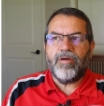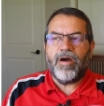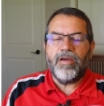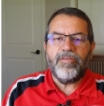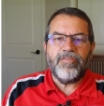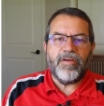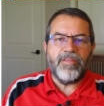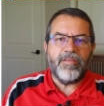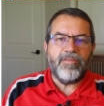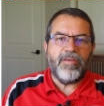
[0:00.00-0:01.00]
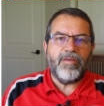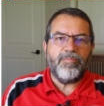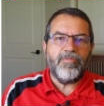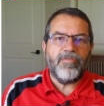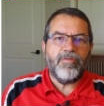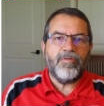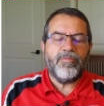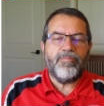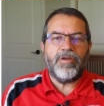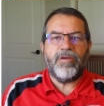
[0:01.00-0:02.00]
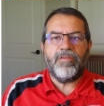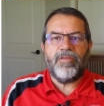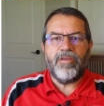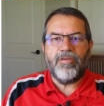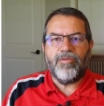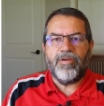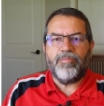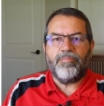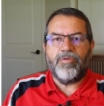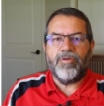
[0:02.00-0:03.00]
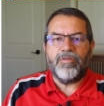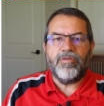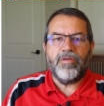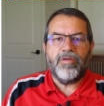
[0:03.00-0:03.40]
I assign the teams, but I take your input